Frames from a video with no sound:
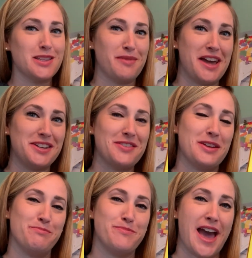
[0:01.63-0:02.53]
Lamondo, and
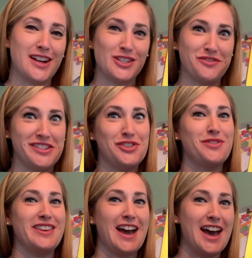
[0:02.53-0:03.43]
I'm back to read you
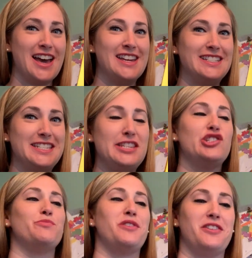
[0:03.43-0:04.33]
the
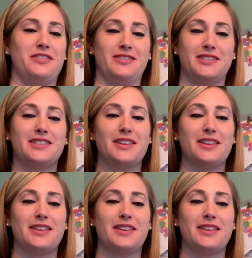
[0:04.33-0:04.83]
Unteachables.